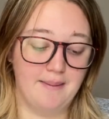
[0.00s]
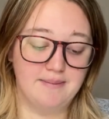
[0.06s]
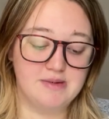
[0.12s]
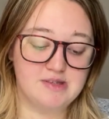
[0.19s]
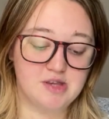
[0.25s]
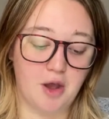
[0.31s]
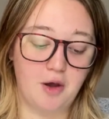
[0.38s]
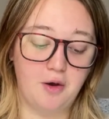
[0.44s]

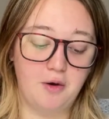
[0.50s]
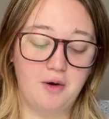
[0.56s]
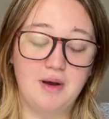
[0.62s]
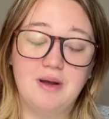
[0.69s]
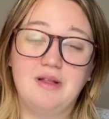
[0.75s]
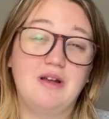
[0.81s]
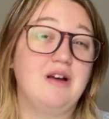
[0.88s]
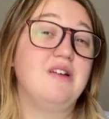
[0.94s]
So
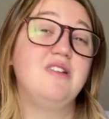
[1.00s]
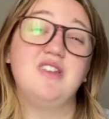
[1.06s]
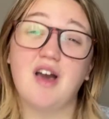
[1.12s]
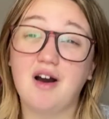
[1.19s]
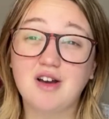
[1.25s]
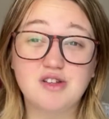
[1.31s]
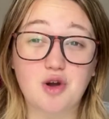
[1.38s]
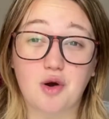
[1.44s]

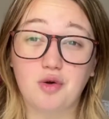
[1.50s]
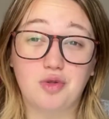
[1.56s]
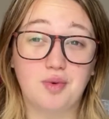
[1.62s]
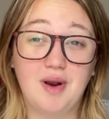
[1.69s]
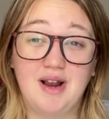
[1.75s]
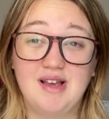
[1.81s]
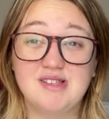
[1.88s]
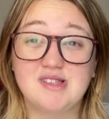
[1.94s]
young adult
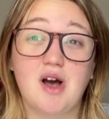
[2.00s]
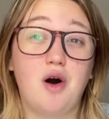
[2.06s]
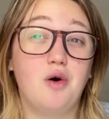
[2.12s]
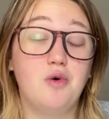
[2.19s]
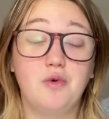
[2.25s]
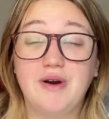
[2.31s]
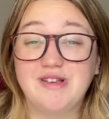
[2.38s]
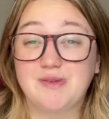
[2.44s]
thrillers are
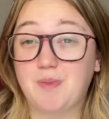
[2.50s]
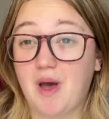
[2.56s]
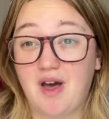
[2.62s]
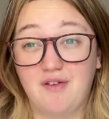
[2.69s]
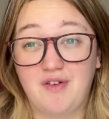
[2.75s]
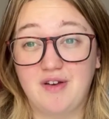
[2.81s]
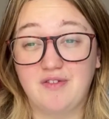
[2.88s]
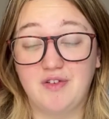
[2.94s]
always
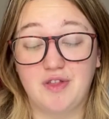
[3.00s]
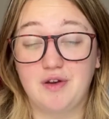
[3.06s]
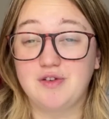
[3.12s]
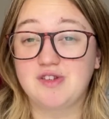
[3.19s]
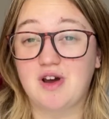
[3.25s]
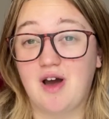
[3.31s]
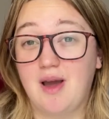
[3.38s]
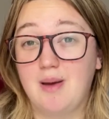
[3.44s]
perfect for those
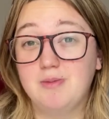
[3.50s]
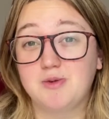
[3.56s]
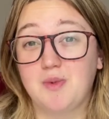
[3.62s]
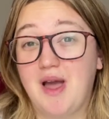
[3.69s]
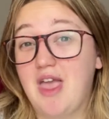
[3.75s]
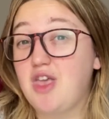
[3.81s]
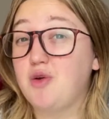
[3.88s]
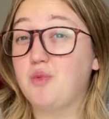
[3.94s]
times
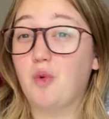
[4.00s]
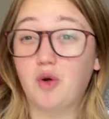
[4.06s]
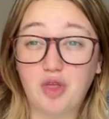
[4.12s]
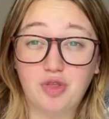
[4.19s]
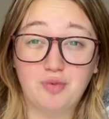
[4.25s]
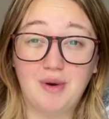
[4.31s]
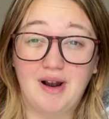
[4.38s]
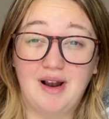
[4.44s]
where you want a
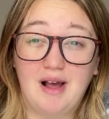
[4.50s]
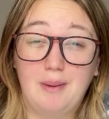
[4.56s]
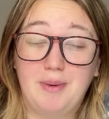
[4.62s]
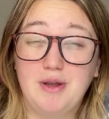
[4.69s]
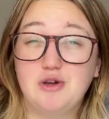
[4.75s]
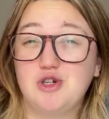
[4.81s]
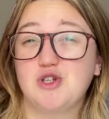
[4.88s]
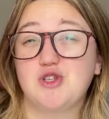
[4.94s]
thriller
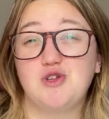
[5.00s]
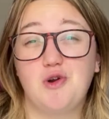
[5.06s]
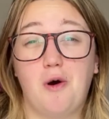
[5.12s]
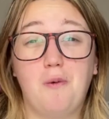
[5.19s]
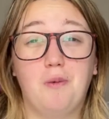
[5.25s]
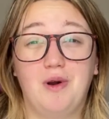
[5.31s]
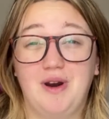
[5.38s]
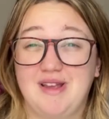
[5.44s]
but you're just
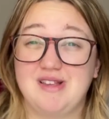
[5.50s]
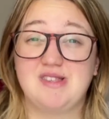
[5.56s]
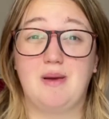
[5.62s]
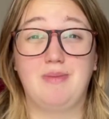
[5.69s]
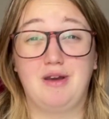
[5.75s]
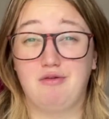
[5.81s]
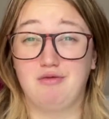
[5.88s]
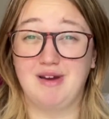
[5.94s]
not wanting
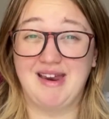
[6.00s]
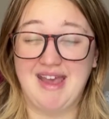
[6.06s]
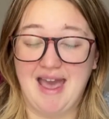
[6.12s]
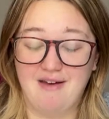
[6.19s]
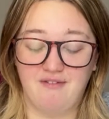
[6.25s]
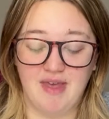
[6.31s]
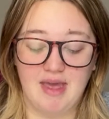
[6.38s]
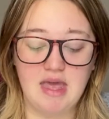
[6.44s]
something really
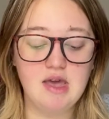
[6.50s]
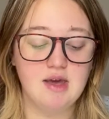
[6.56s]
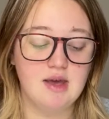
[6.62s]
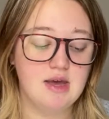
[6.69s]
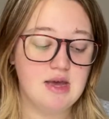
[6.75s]
heavy.